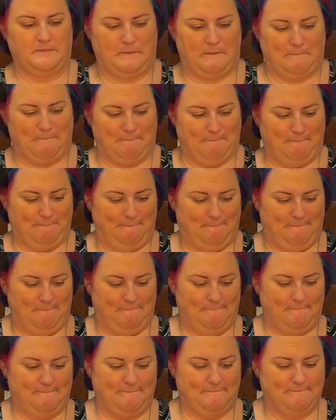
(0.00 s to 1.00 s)

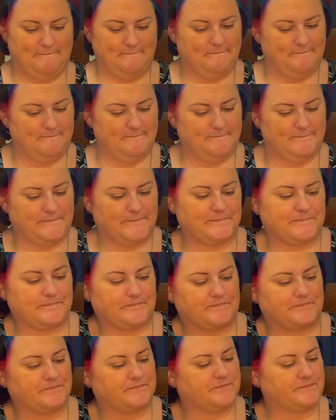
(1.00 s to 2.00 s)

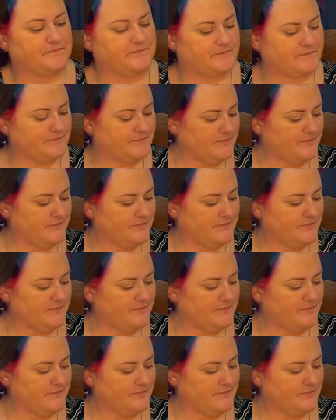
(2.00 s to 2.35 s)
[no speech]